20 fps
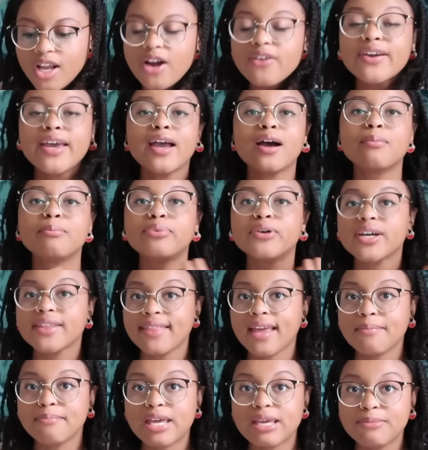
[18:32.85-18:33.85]
Okay, a book
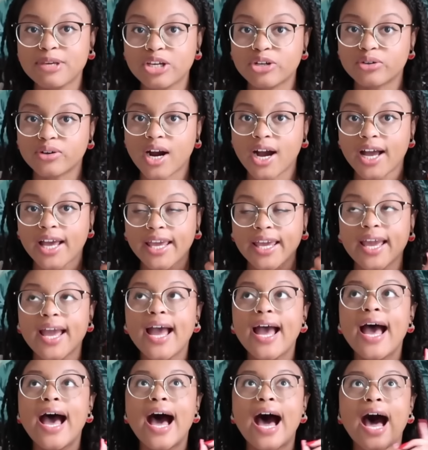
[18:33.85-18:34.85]
that made me cry.
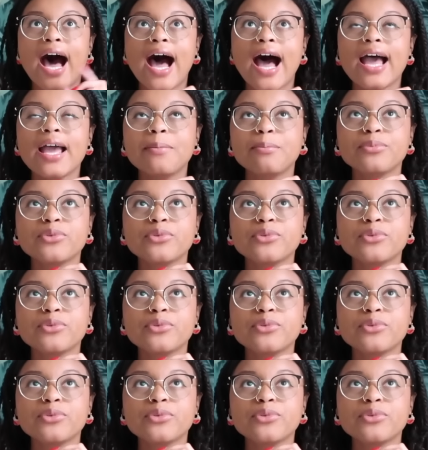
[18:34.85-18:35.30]
I'm